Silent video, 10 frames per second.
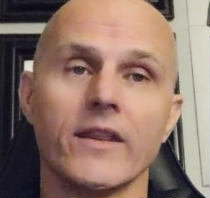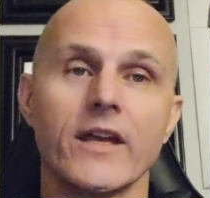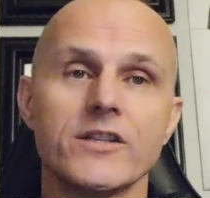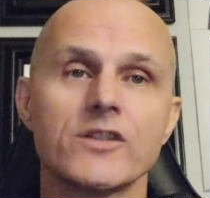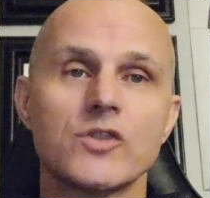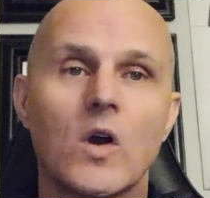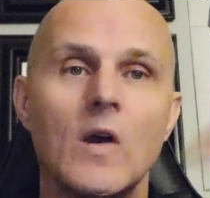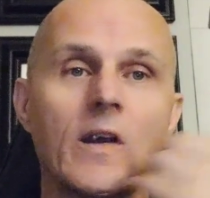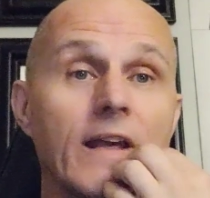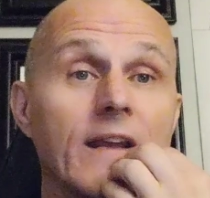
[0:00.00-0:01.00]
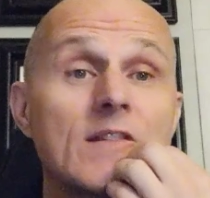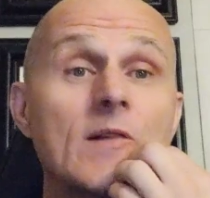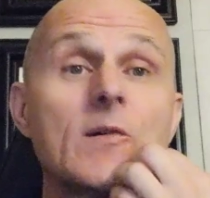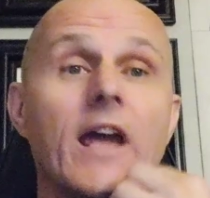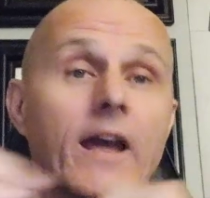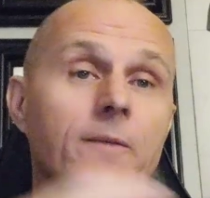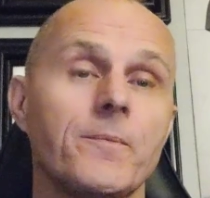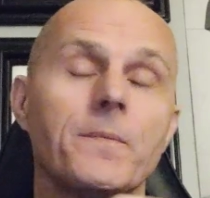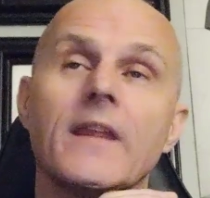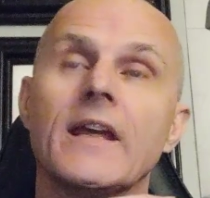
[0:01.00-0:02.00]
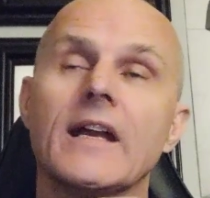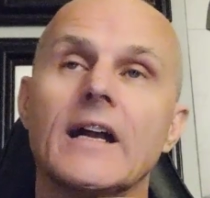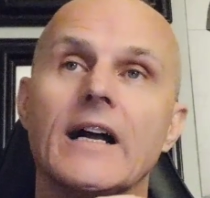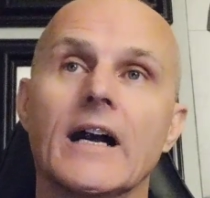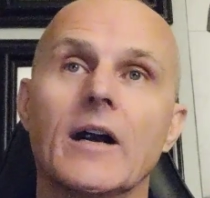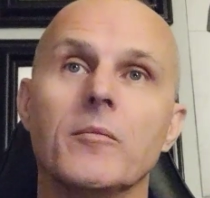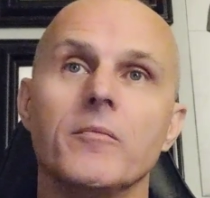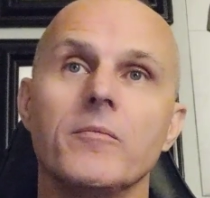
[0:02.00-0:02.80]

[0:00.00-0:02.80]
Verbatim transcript: They just aren't, and it's okay. Um,